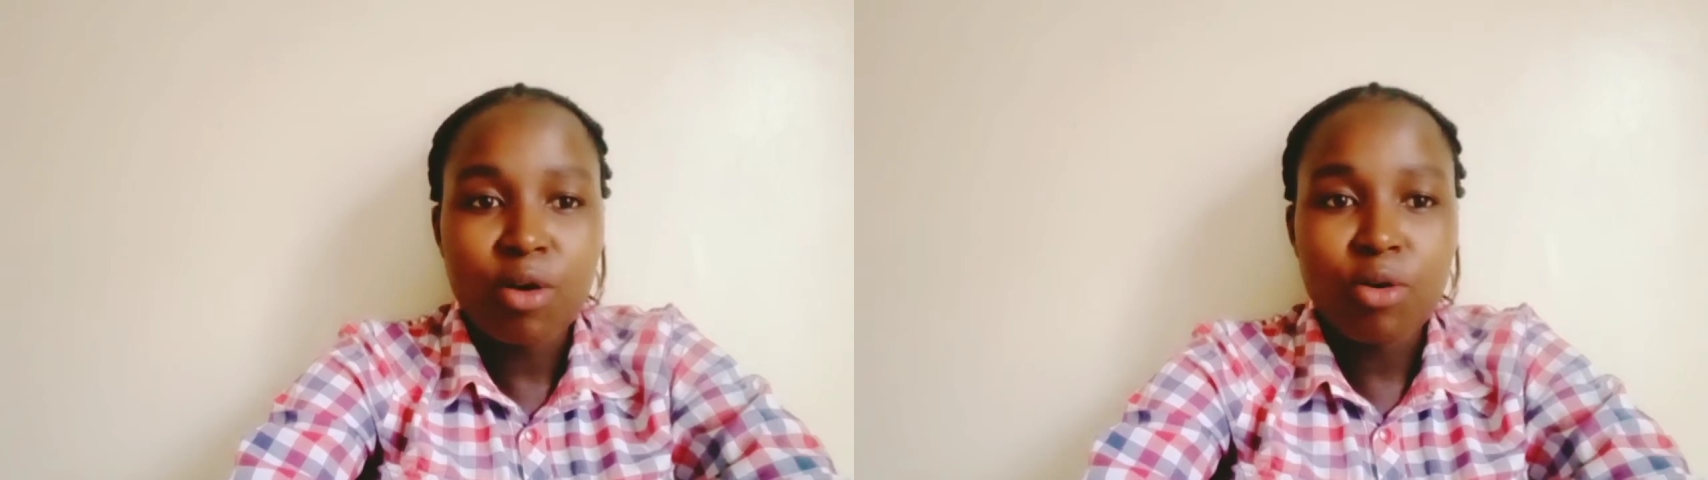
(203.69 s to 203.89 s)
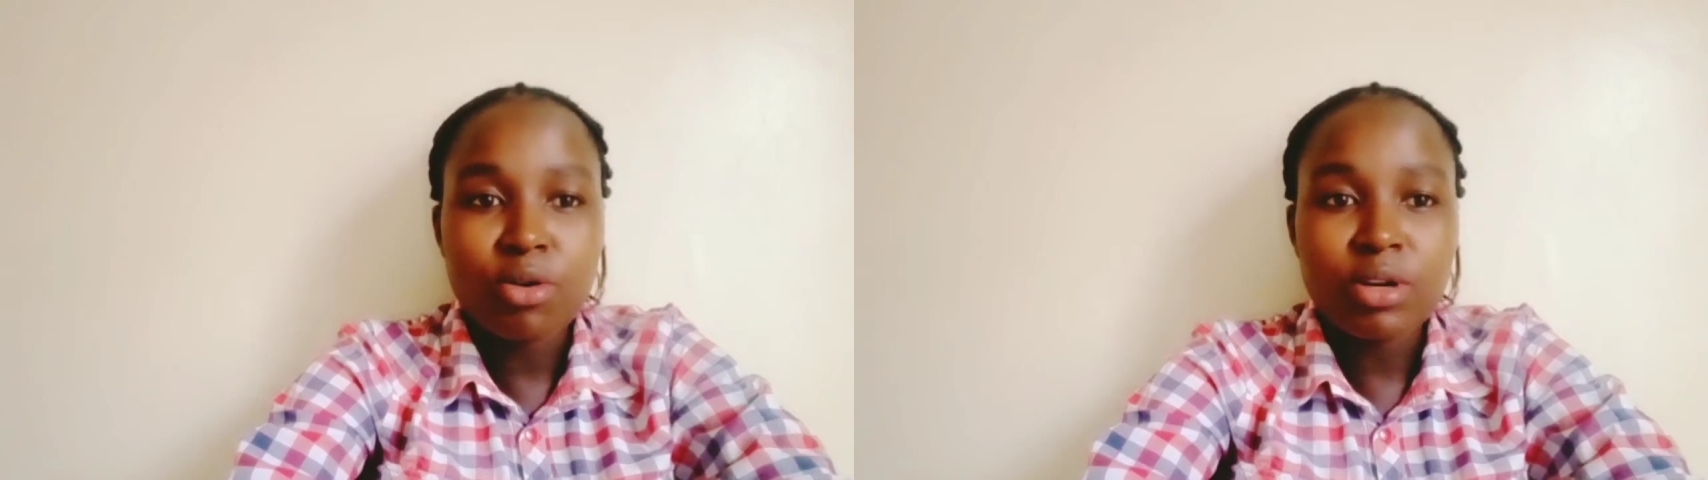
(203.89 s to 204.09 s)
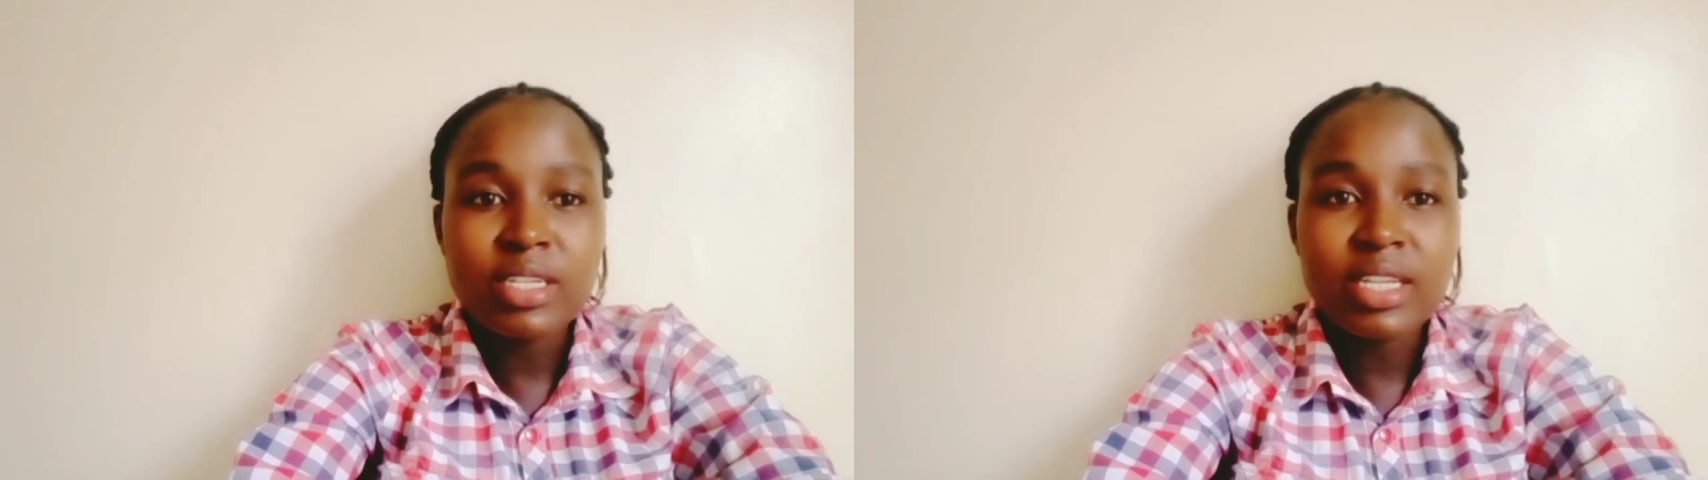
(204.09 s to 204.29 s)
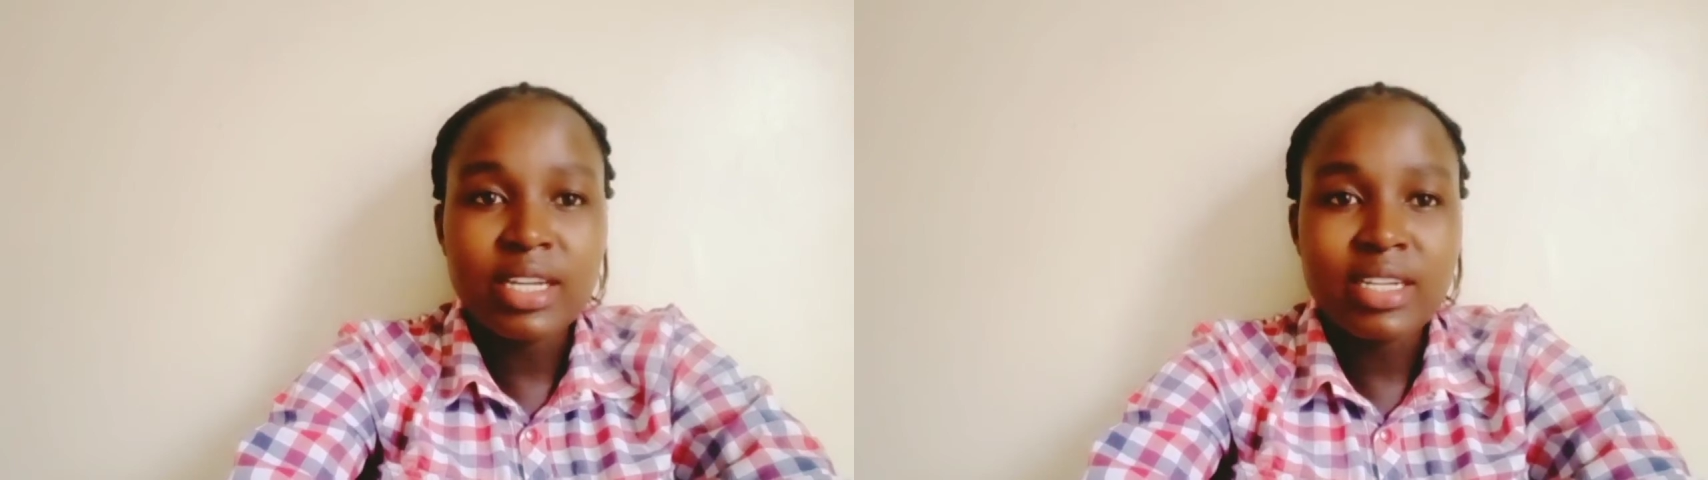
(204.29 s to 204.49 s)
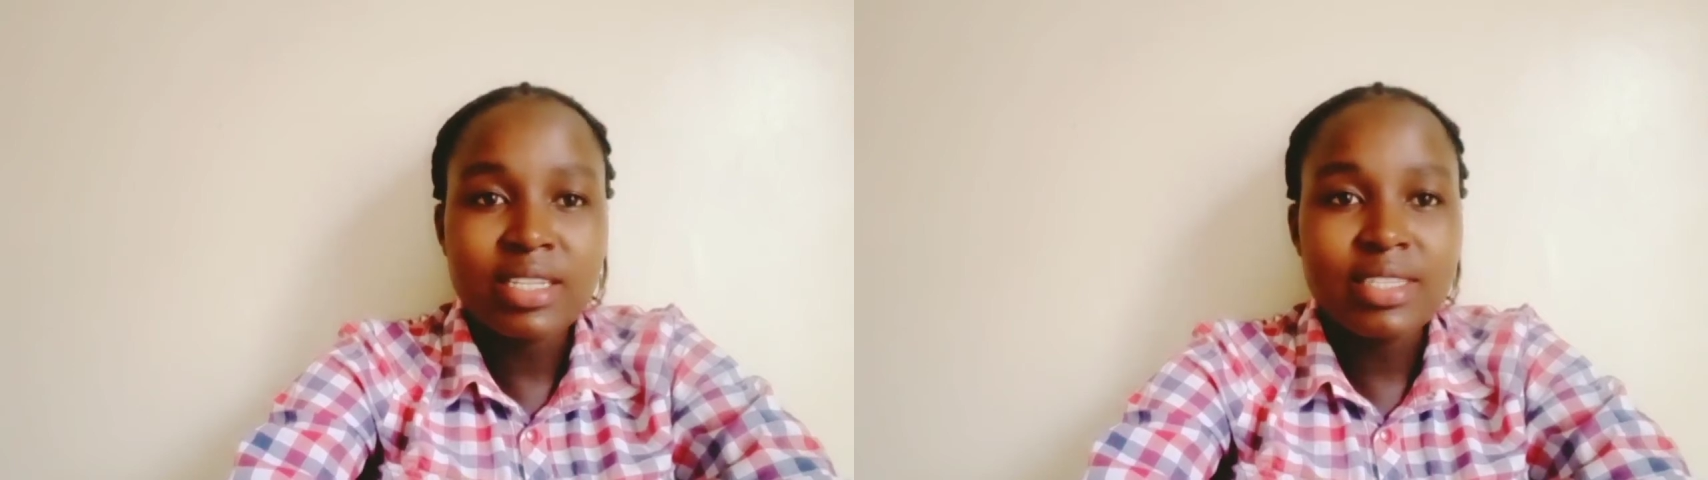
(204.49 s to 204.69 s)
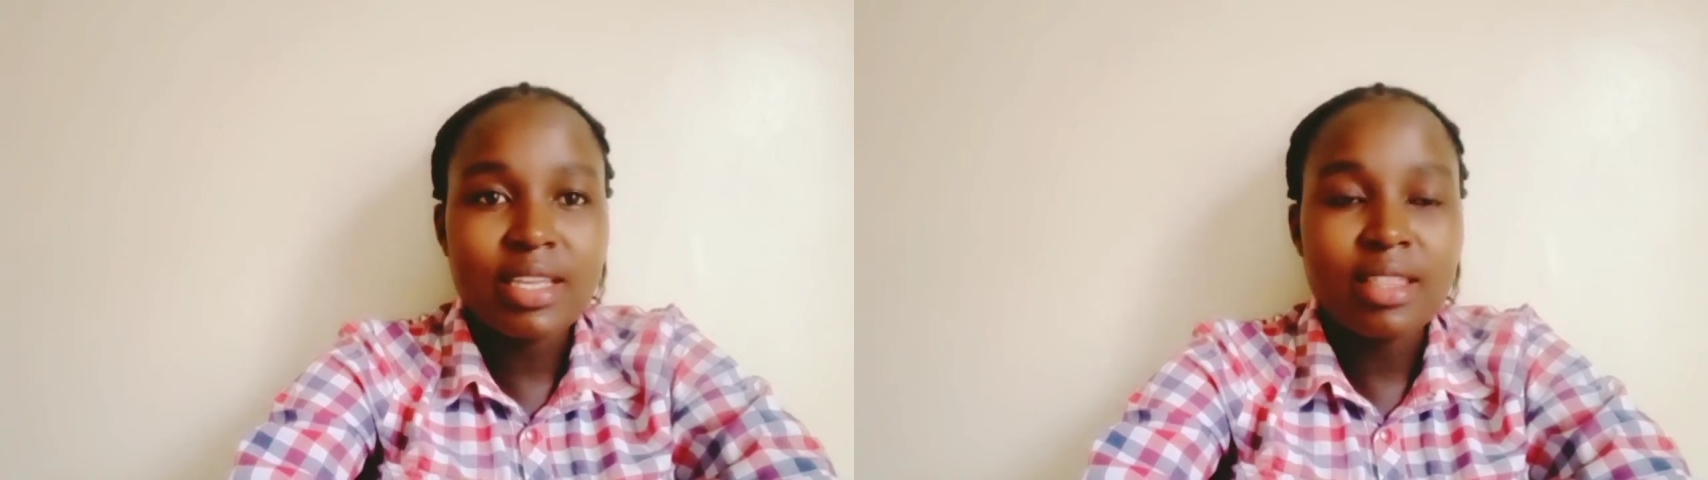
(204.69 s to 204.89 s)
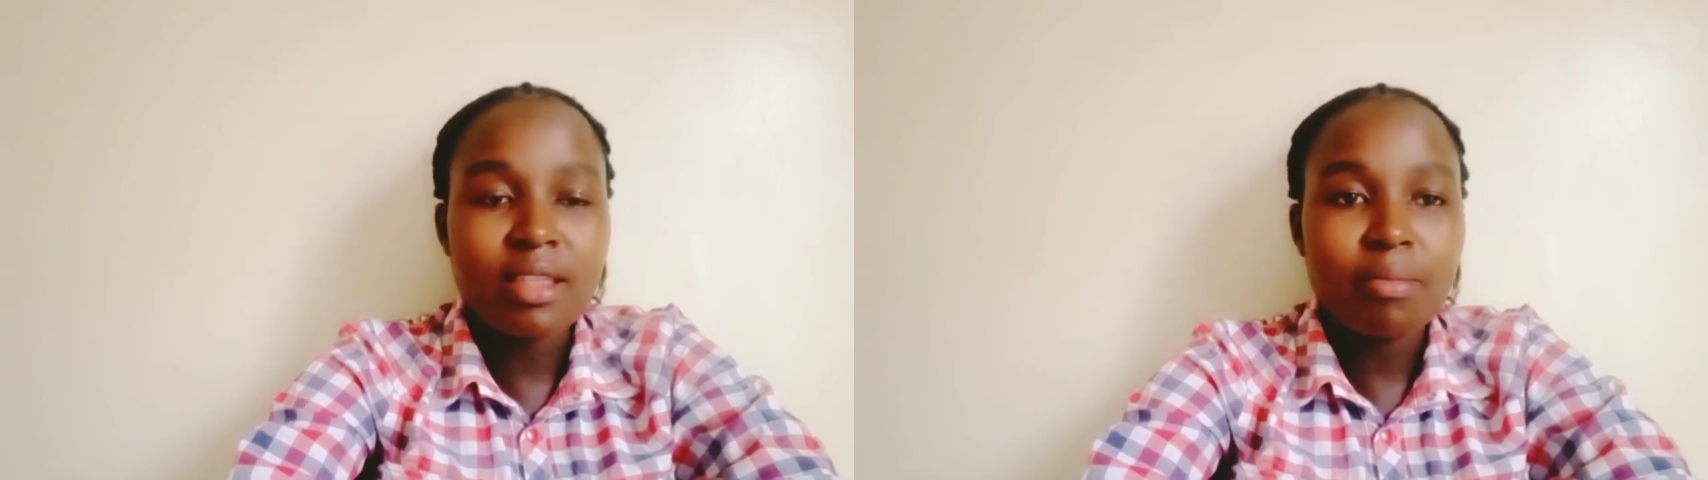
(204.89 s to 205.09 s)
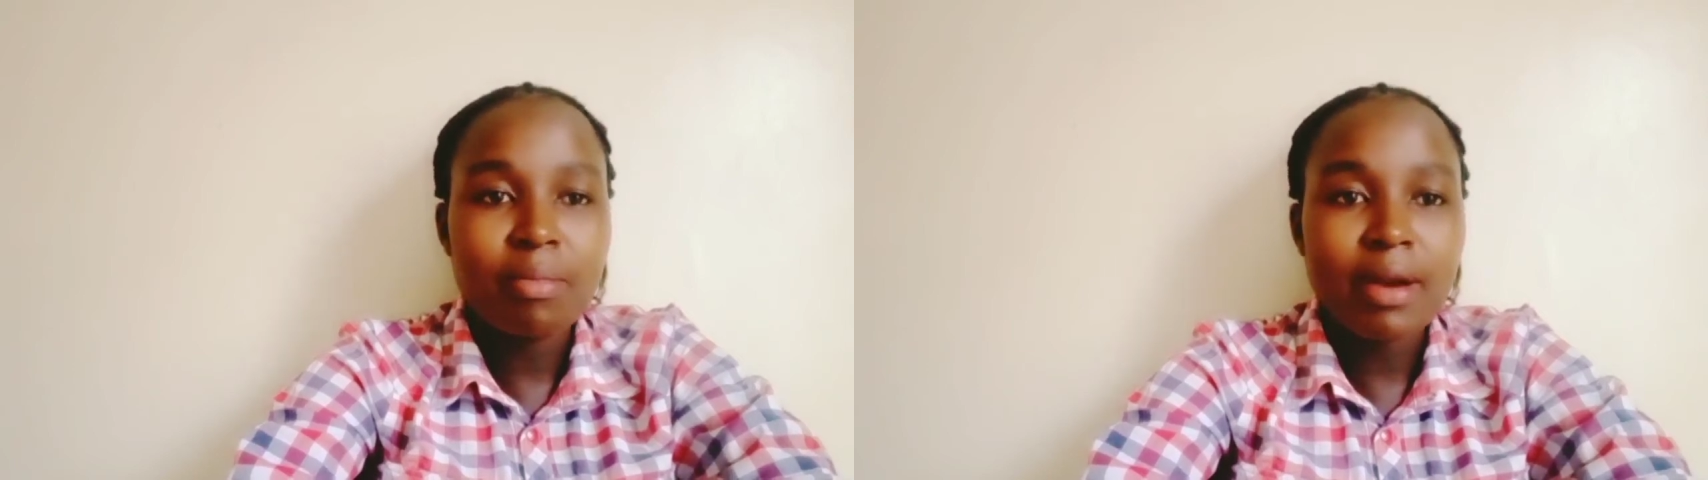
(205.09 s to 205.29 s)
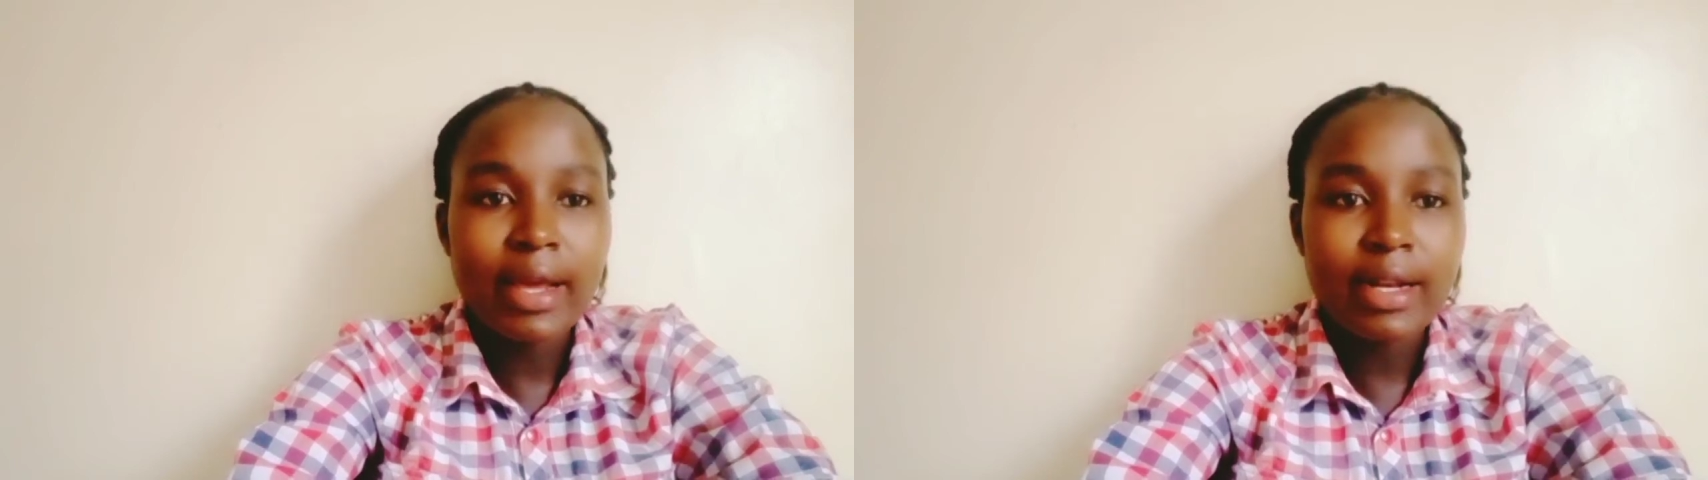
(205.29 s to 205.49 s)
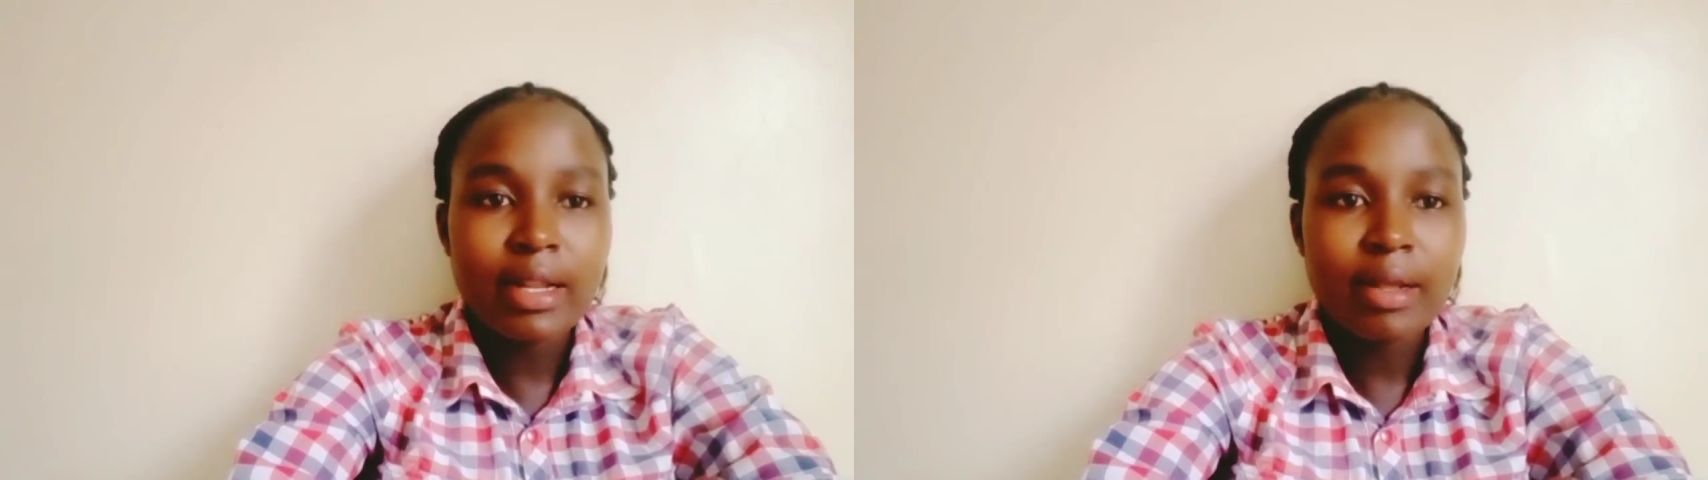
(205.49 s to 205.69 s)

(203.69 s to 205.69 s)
or decrease in the blood.